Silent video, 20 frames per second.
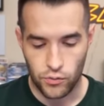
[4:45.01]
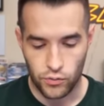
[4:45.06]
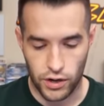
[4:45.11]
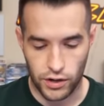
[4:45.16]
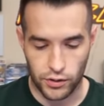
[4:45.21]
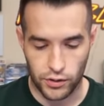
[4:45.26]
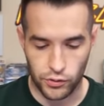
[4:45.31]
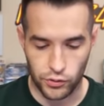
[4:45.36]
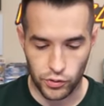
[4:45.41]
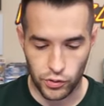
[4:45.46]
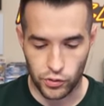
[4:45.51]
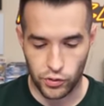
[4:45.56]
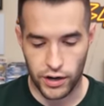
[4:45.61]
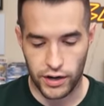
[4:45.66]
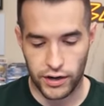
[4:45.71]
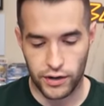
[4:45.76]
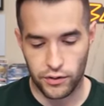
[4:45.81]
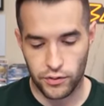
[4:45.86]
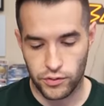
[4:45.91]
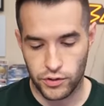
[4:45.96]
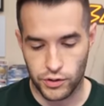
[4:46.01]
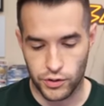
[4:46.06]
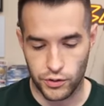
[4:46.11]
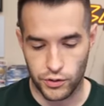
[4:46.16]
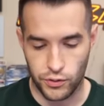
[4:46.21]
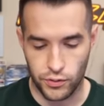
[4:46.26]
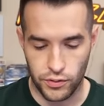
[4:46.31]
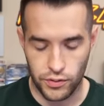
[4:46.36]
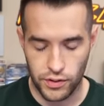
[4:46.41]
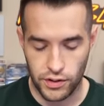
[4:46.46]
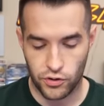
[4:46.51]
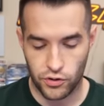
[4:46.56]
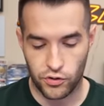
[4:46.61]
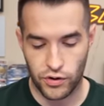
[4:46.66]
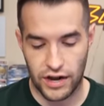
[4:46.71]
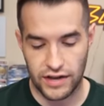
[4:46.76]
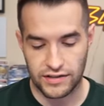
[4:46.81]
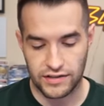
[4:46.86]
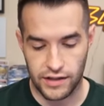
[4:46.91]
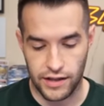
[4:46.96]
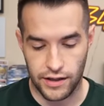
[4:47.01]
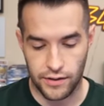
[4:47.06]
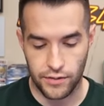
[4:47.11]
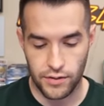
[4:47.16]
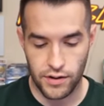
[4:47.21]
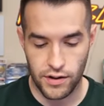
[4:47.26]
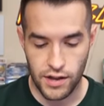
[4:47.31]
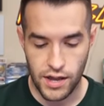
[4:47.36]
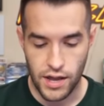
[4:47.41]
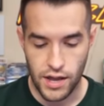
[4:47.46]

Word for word: Rocco Gergrotto, Cocoon, Crass Clown,